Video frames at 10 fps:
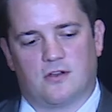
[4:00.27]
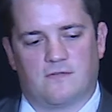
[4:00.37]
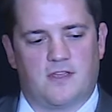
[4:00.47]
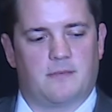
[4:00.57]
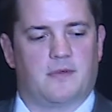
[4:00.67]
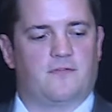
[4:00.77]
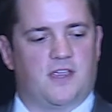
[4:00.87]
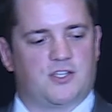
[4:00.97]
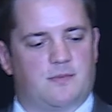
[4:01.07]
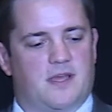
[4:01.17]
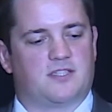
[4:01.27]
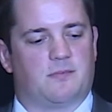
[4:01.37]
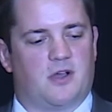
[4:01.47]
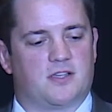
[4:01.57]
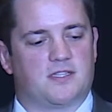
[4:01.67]
VHMS
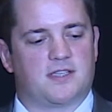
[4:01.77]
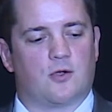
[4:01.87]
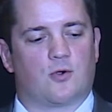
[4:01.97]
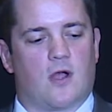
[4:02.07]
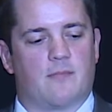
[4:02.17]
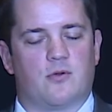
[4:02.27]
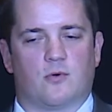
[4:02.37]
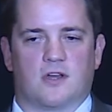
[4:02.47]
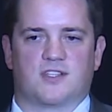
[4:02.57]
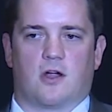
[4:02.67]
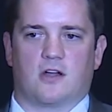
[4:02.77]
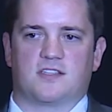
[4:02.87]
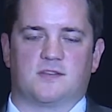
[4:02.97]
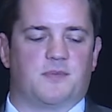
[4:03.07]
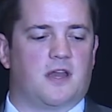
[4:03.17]
deposits outcrop, whereas ours
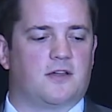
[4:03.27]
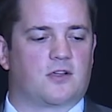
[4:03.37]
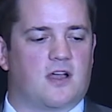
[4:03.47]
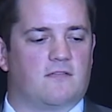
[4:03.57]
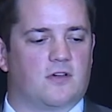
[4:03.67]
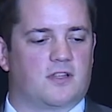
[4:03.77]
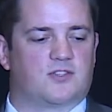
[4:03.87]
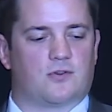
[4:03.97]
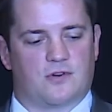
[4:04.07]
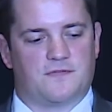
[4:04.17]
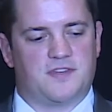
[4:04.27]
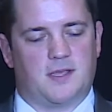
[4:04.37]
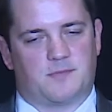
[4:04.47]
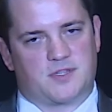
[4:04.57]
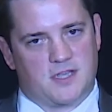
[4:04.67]
has been undercover. It sort of
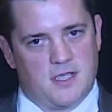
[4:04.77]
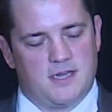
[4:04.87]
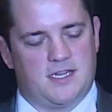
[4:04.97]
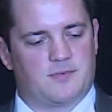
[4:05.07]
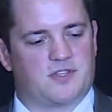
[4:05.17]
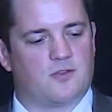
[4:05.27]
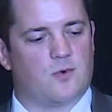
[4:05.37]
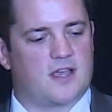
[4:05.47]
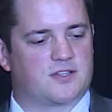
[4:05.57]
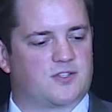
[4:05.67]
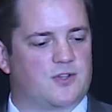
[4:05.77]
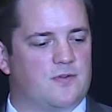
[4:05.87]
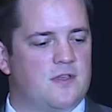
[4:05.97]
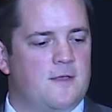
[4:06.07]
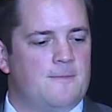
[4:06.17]
dips to the west.
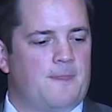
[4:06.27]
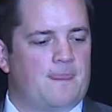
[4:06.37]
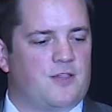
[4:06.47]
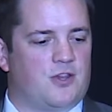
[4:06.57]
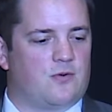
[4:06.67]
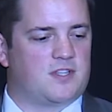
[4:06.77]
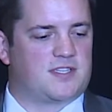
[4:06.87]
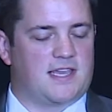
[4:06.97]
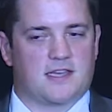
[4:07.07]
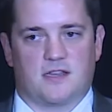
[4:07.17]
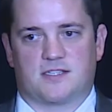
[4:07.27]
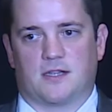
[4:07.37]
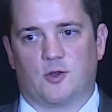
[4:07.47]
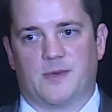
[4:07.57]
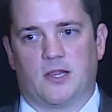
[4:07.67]
So it's taken us a
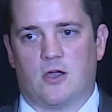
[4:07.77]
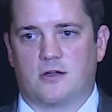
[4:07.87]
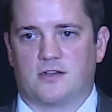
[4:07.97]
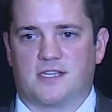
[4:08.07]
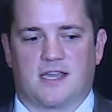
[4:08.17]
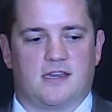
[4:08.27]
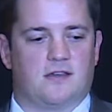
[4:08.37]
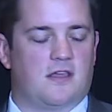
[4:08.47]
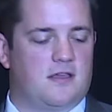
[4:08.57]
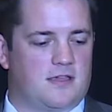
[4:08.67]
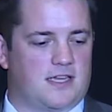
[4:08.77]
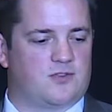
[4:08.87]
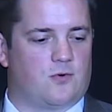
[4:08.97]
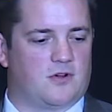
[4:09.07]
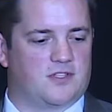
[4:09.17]
little bit longer to get
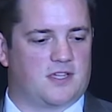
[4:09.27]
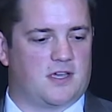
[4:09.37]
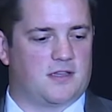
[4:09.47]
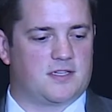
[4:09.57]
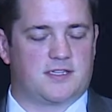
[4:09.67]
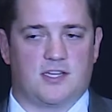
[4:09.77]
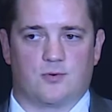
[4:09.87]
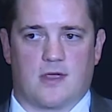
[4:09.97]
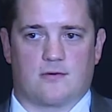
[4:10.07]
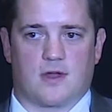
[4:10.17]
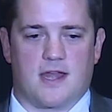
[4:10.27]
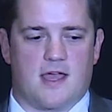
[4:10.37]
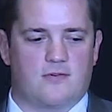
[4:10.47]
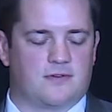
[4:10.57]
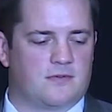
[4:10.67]
towards the stage we're at right
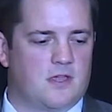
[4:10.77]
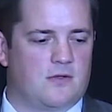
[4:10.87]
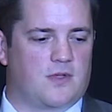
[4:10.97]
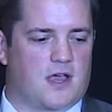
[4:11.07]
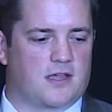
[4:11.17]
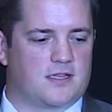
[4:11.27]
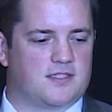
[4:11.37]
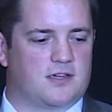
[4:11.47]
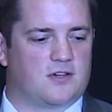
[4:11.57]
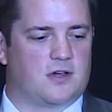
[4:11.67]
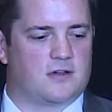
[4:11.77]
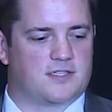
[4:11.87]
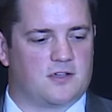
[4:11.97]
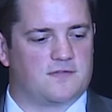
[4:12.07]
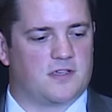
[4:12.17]
now, and we kind of considered
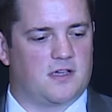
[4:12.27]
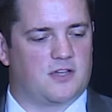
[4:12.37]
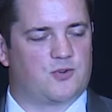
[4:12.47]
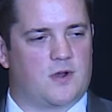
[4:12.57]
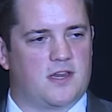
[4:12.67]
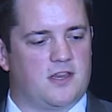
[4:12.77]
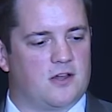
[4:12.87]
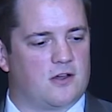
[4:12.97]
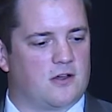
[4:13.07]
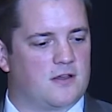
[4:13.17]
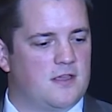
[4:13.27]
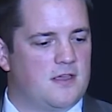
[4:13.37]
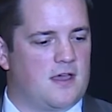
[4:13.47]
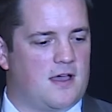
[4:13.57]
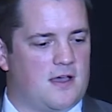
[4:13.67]
ourselves a 20-year
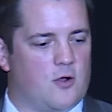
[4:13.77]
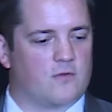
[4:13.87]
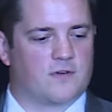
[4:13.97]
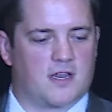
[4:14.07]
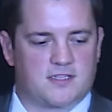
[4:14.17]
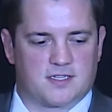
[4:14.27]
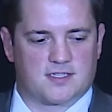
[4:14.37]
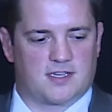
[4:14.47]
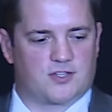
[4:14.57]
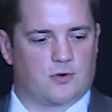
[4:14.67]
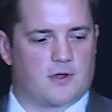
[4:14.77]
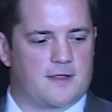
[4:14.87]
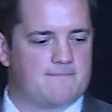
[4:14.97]
overnight success story.